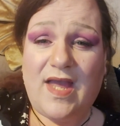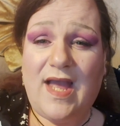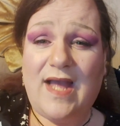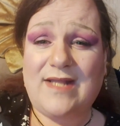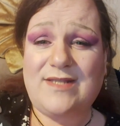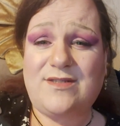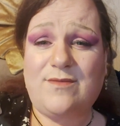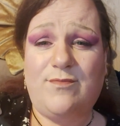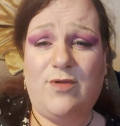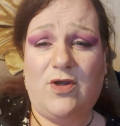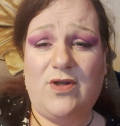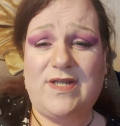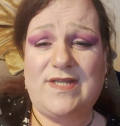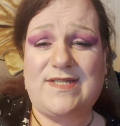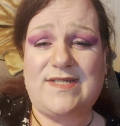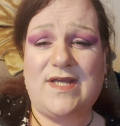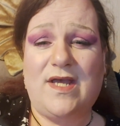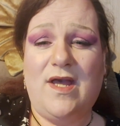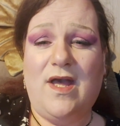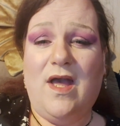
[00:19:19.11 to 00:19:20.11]
and to be
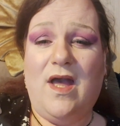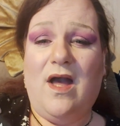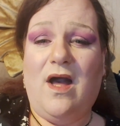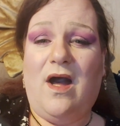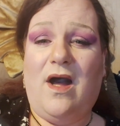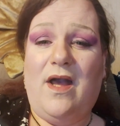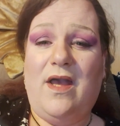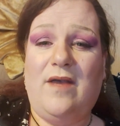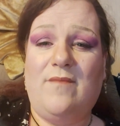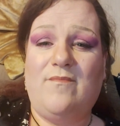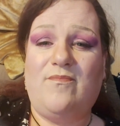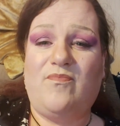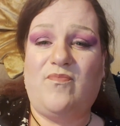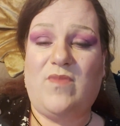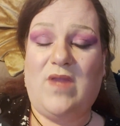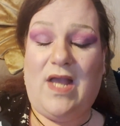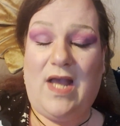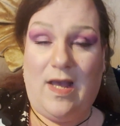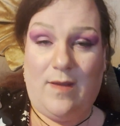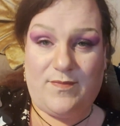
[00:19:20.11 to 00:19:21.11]
honest, I am
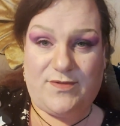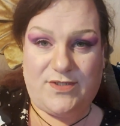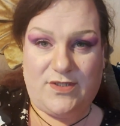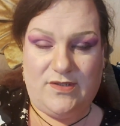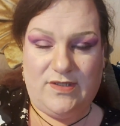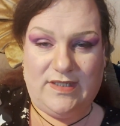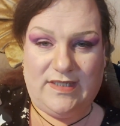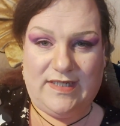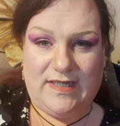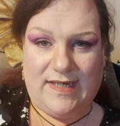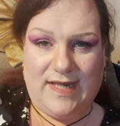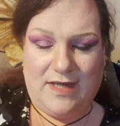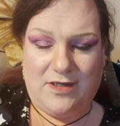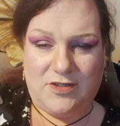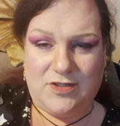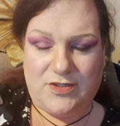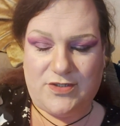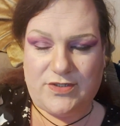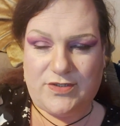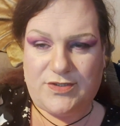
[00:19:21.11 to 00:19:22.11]
absolutely
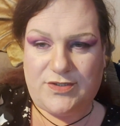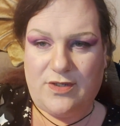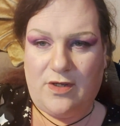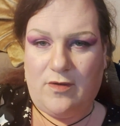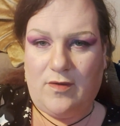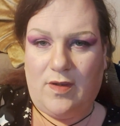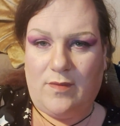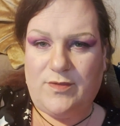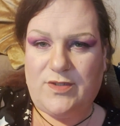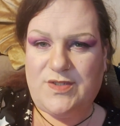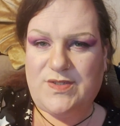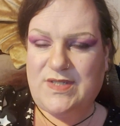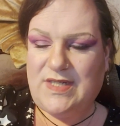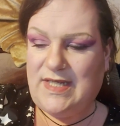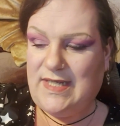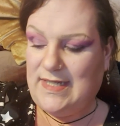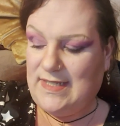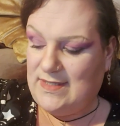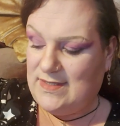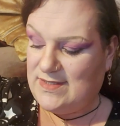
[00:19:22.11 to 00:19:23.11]
knackered. So I'm just
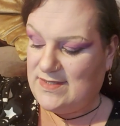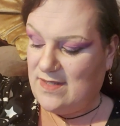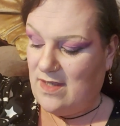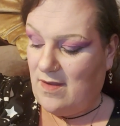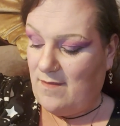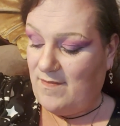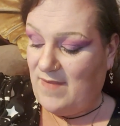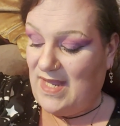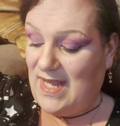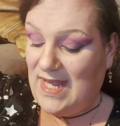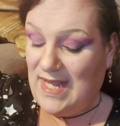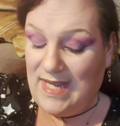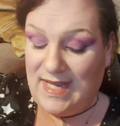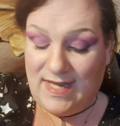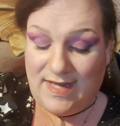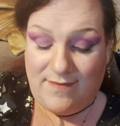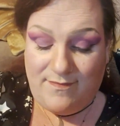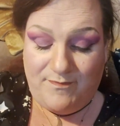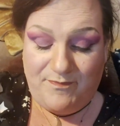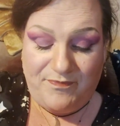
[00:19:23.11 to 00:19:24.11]
eating some
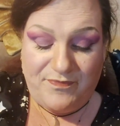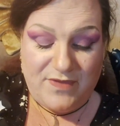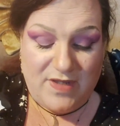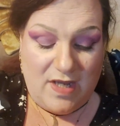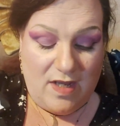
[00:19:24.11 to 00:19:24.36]
ham.